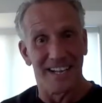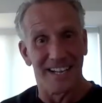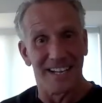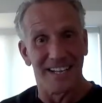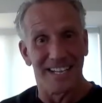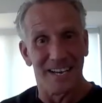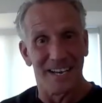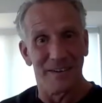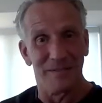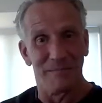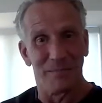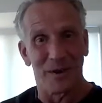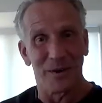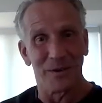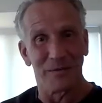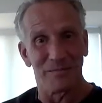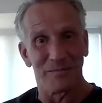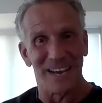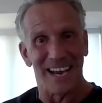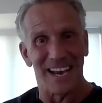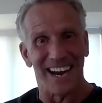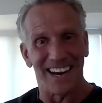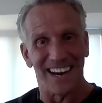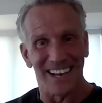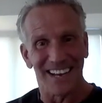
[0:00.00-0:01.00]

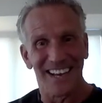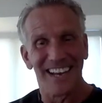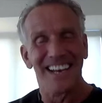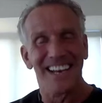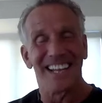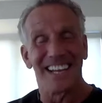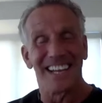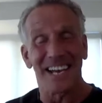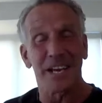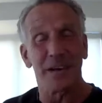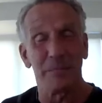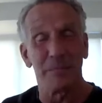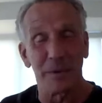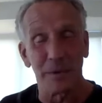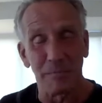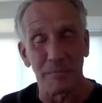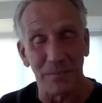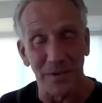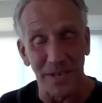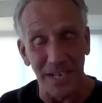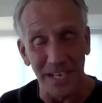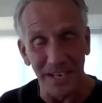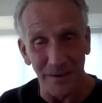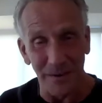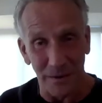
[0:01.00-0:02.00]
That could be
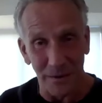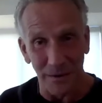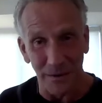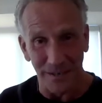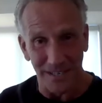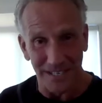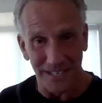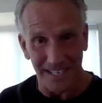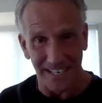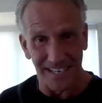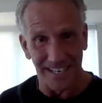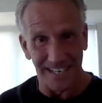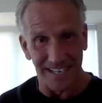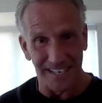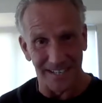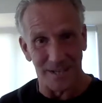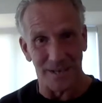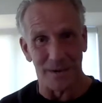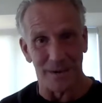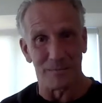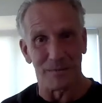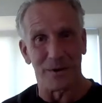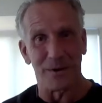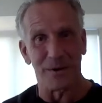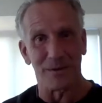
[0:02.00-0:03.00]
P or T, and
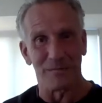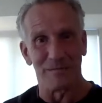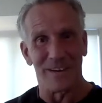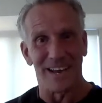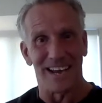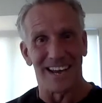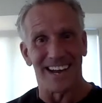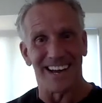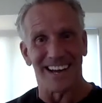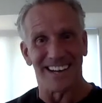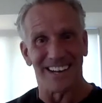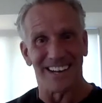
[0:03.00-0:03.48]
they'd both be accurate.